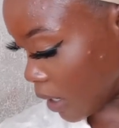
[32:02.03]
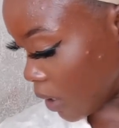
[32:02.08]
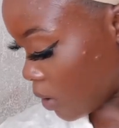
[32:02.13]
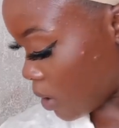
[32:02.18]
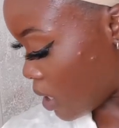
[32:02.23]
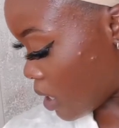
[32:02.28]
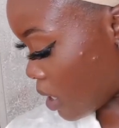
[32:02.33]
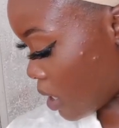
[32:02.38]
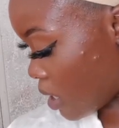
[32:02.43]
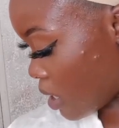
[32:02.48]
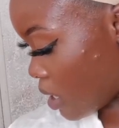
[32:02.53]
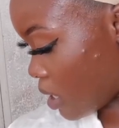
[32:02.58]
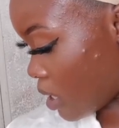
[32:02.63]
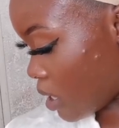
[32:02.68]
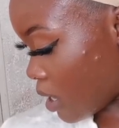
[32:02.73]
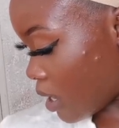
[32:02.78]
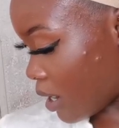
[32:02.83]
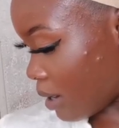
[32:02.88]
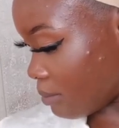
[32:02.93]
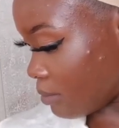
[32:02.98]
now
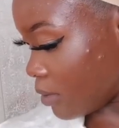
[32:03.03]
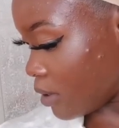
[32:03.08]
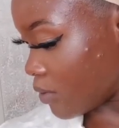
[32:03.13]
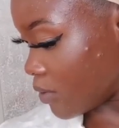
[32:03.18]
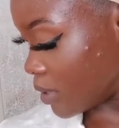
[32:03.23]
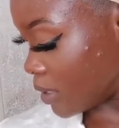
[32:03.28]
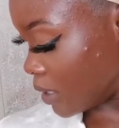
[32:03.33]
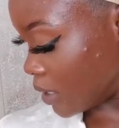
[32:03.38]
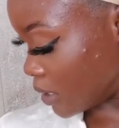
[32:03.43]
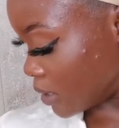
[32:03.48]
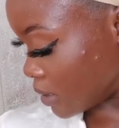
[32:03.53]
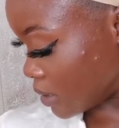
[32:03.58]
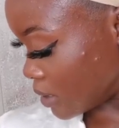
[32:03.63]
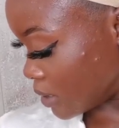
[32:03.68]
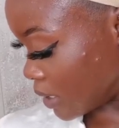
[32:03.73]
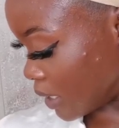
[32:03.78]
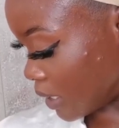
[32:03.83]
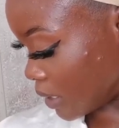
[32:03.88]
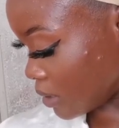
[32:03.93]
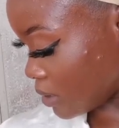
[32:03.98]
I'm not really
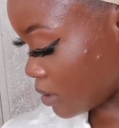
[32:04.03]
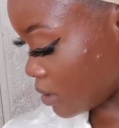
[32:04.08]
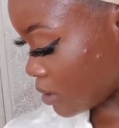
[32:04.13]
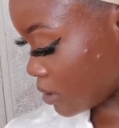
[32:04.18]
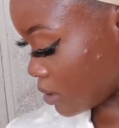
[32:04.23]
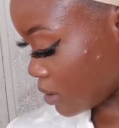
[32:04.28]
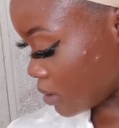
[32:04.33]
into that.